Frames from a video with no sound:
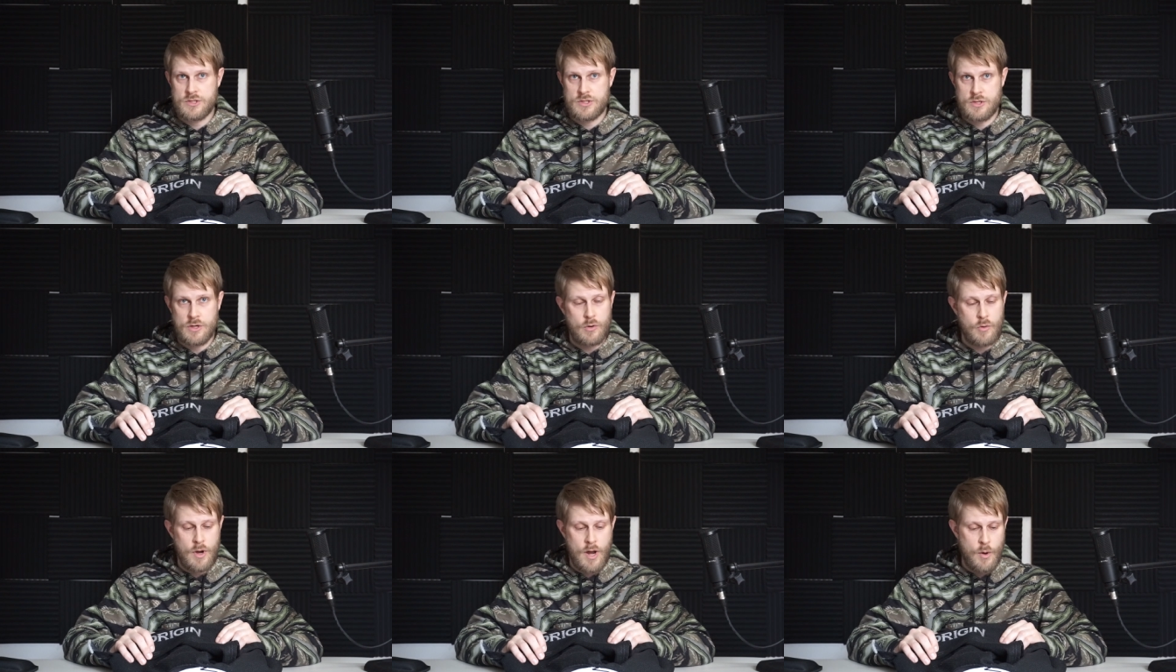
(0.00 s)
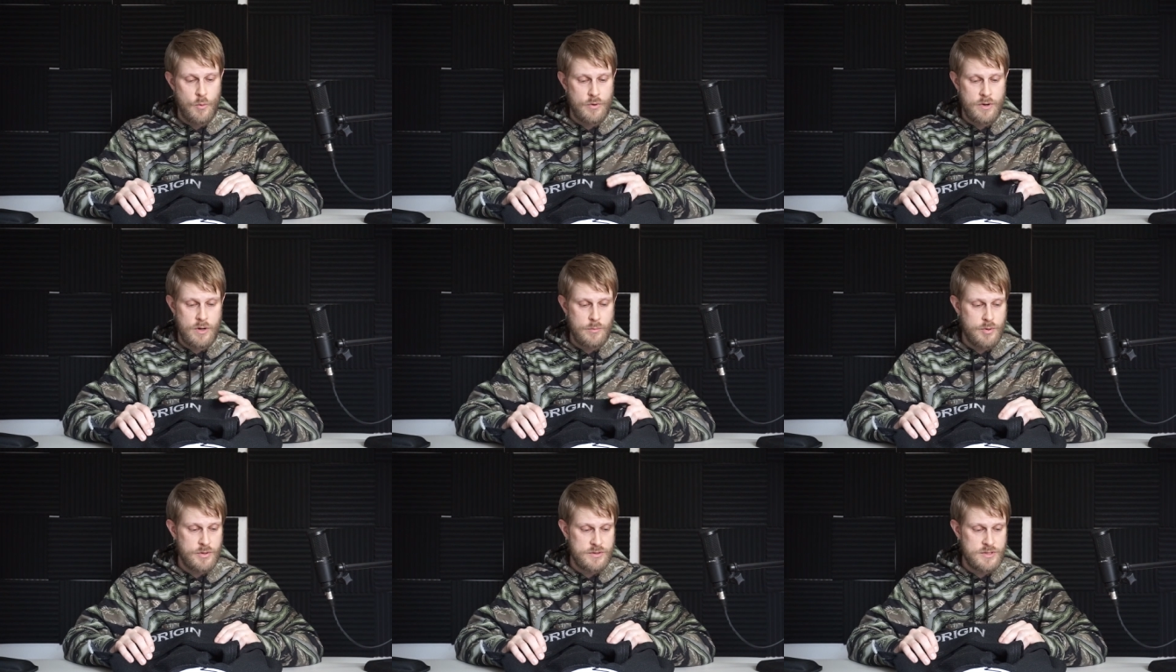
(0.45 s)
So I
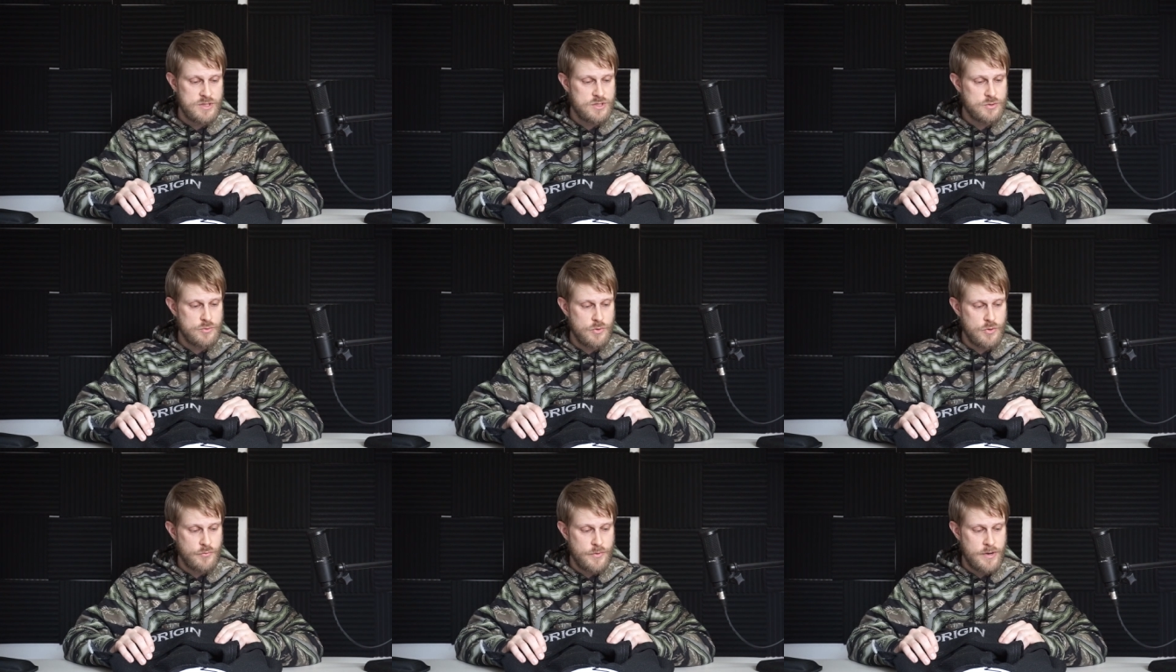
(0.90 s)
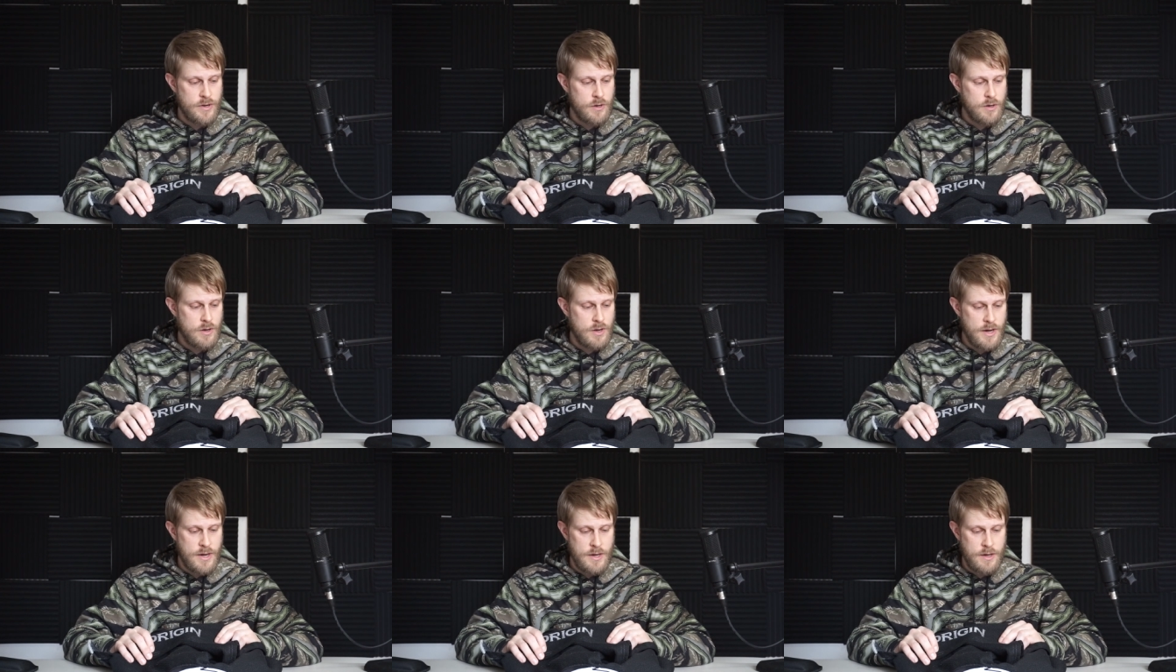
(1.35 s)
wanted to put this through the
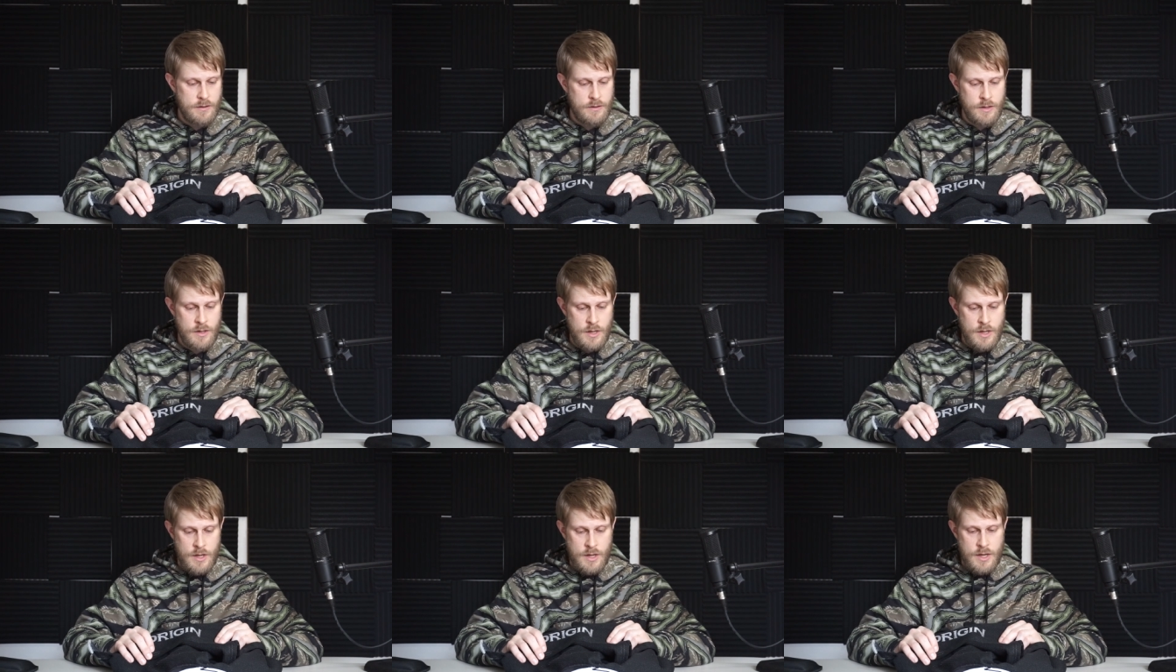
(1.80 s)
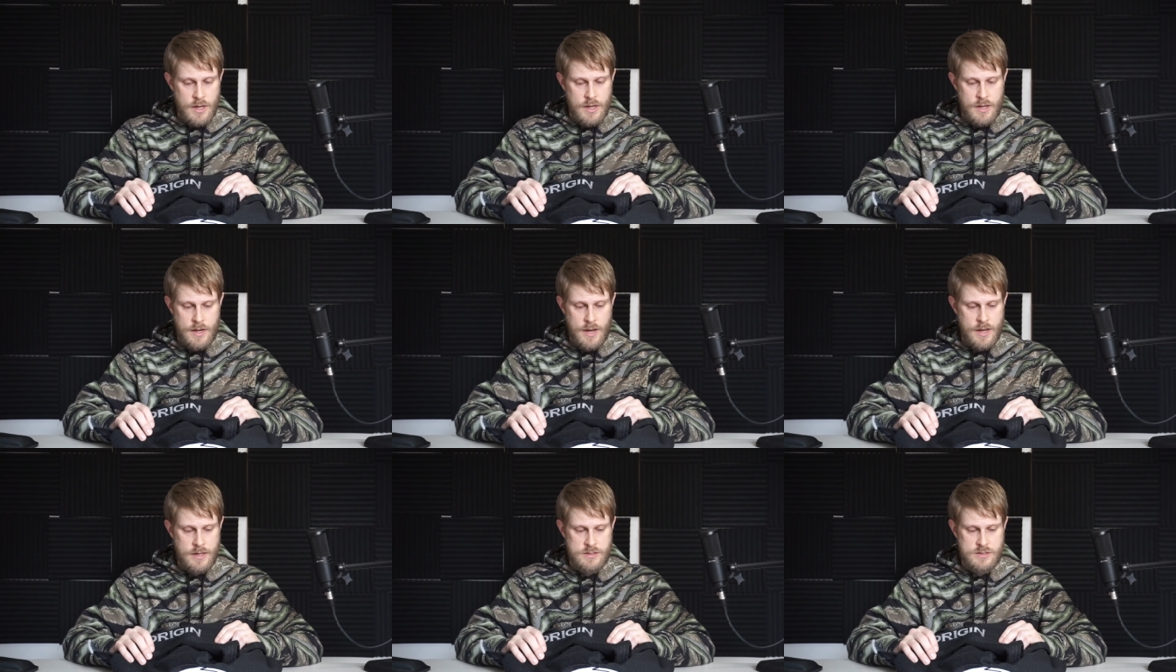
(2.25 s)
ringer, and
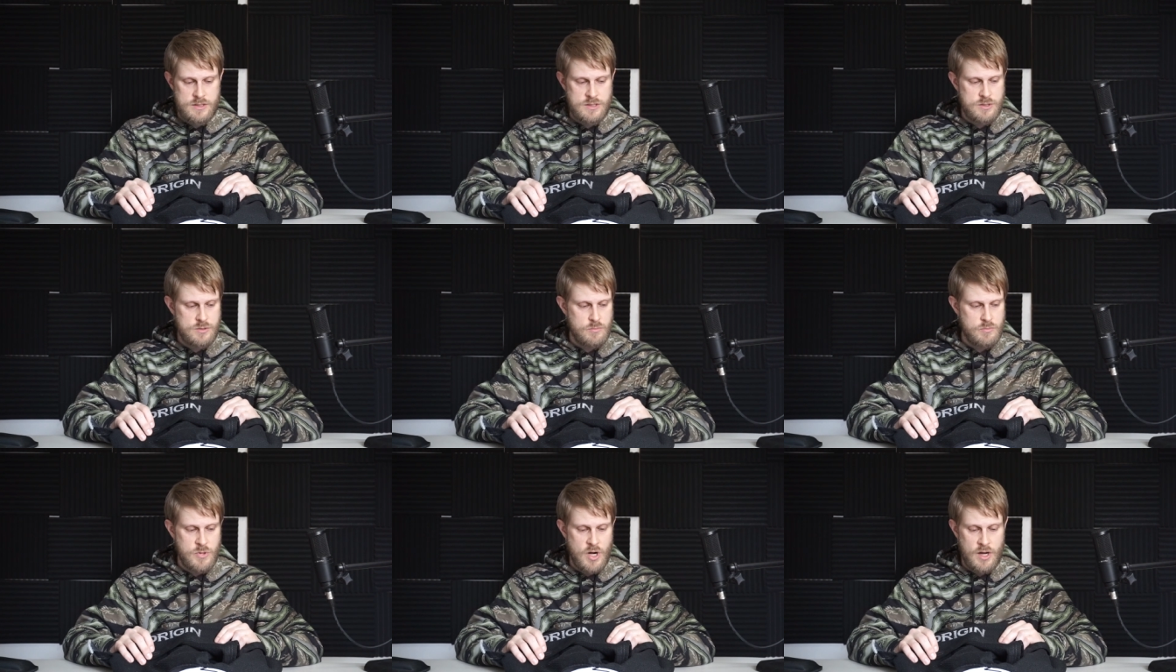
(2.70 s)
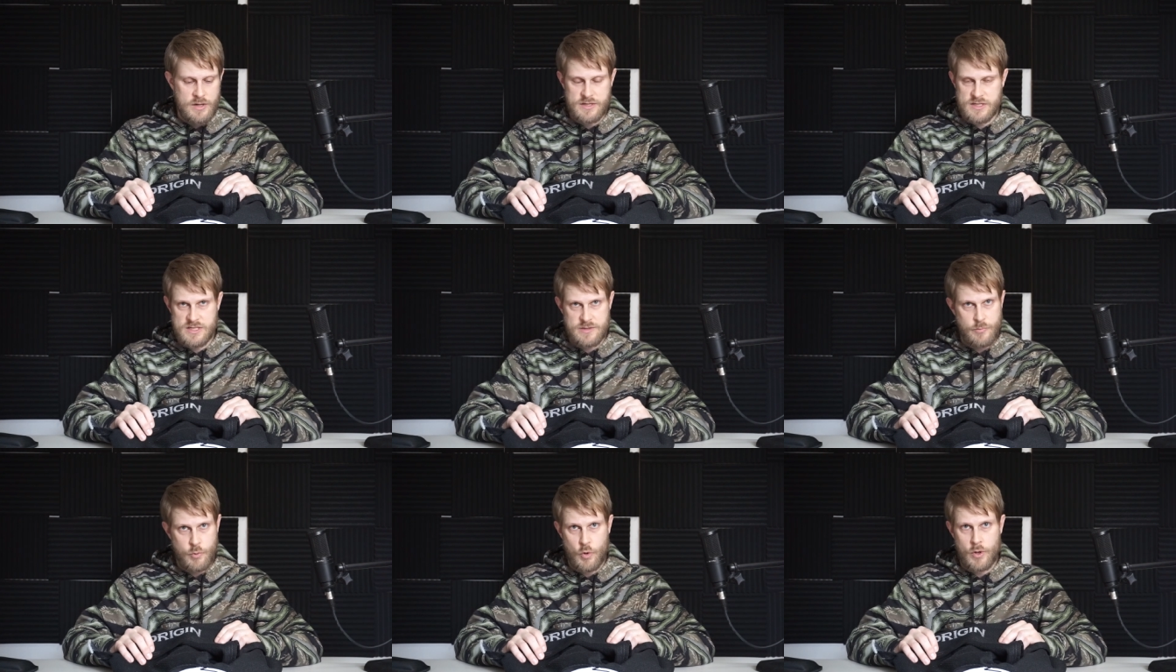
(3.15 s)
it has not
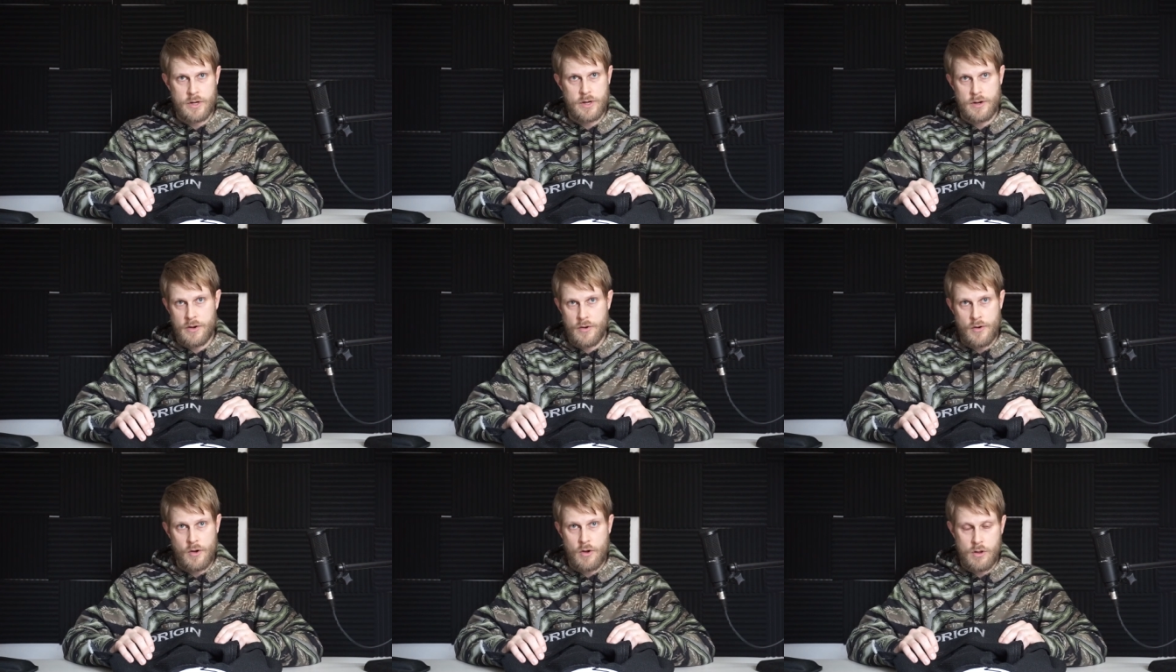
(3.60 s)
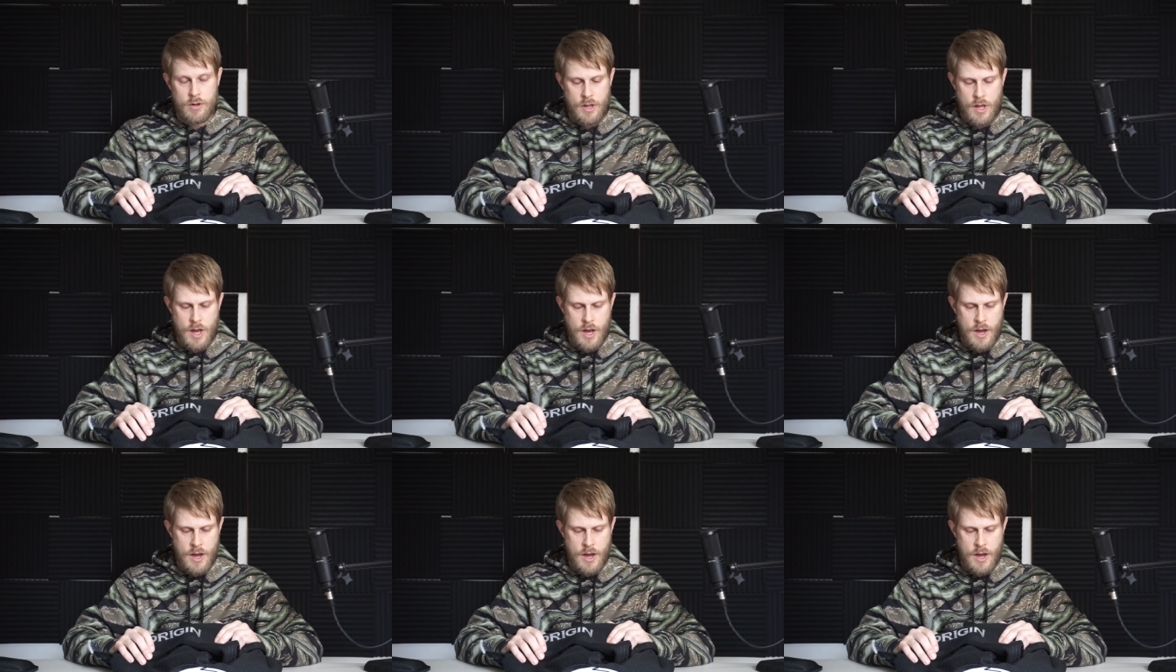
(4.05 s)
disappointed at all.